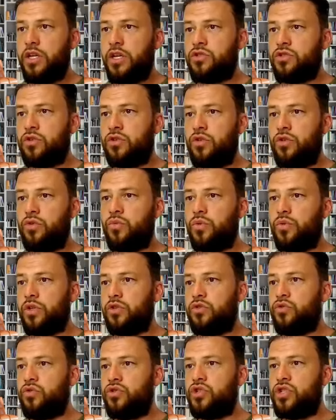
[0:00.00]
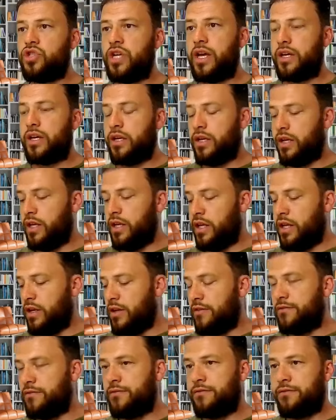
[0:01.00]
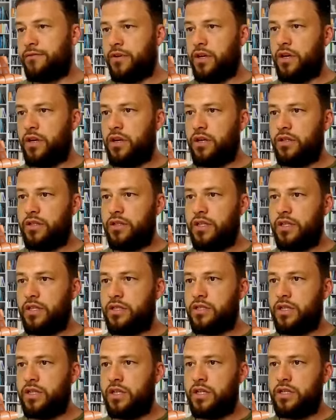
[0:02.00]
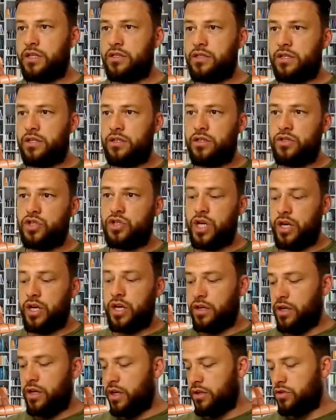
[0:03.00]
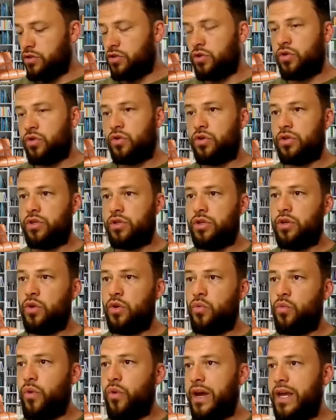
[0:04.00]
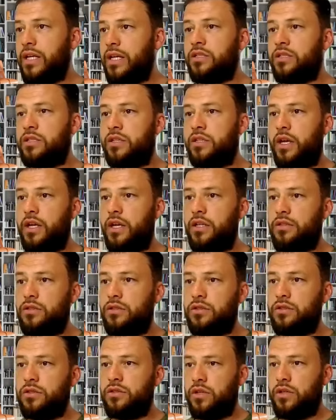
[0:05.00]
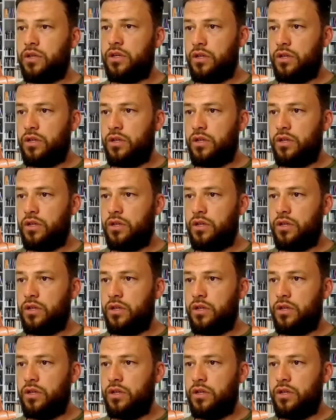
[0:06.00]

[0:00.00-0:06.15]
So you want to check if uh, this is in the Jagrat or the awake states.